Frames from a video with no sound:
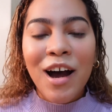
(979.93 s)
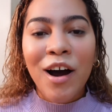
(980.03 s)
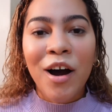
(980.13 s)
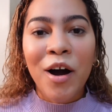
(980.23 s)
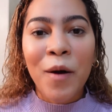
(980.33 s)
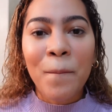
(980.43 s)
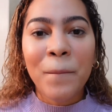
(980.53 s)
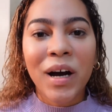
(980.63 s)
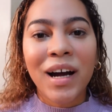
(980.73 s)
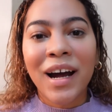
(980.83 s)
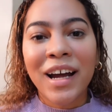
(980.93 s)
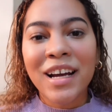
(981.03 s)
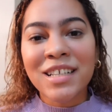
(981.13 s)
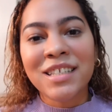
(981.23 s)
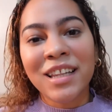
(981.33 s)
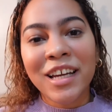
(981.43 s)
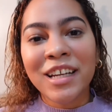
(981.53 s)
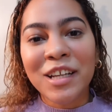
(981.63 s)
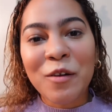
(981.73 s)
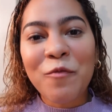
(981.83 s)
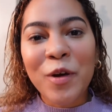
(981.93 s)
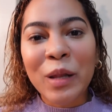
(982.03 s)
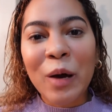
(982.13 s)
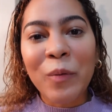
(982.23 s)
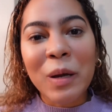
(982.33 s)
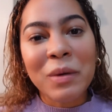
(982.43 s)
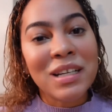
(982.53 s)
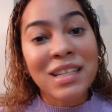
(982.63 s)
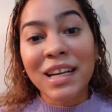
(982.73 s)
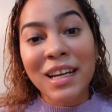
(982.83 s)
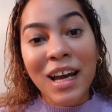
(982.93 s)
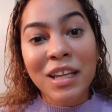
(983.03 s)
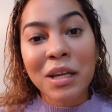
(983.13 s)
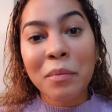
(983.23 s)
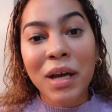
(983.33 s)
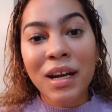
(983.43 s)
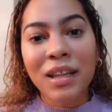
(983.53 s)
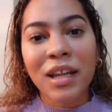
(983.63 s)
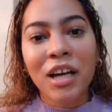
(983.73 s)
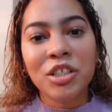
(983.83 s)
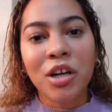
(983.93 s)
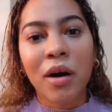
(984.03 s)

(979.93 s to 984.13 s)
But I guess the lady didn't feel that way because I didn't end up getting that job.